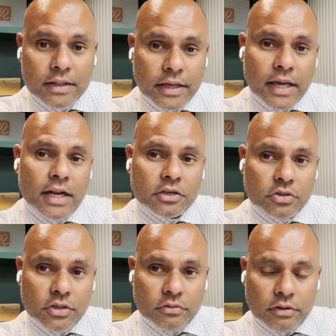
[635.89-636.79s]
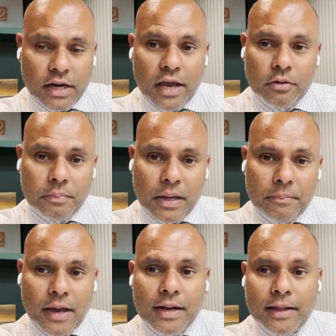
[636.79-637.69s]
they can actually rely on
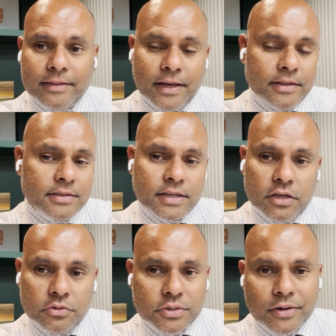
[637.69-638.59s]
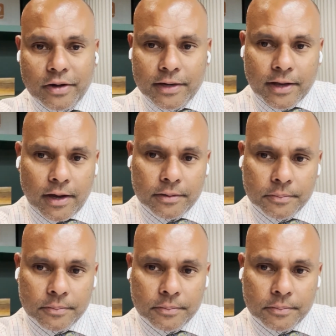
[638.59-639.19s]
PayPal, and the others can use the credit card.